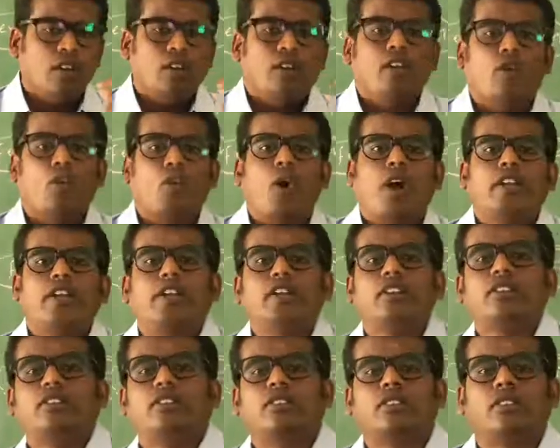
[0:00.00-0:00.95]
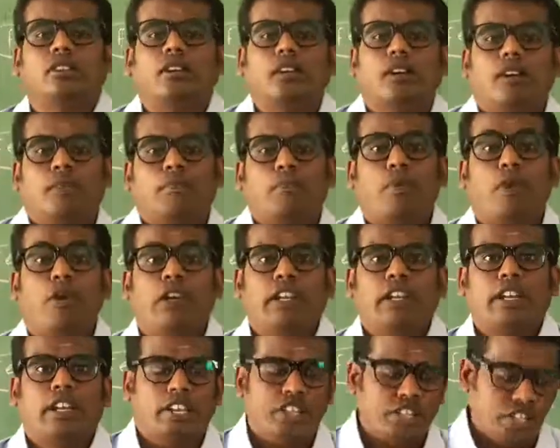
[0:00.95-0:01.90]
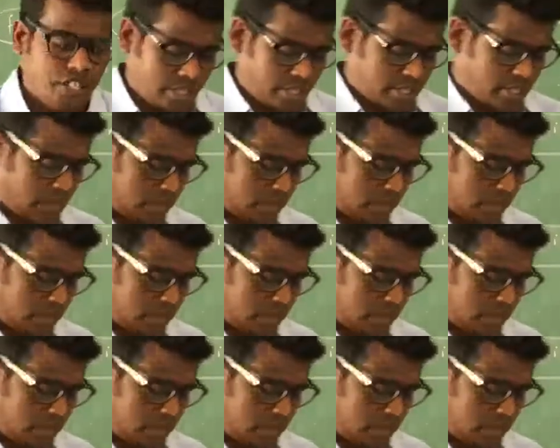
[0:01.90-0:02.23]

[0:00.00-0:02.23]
Now, what is pollination?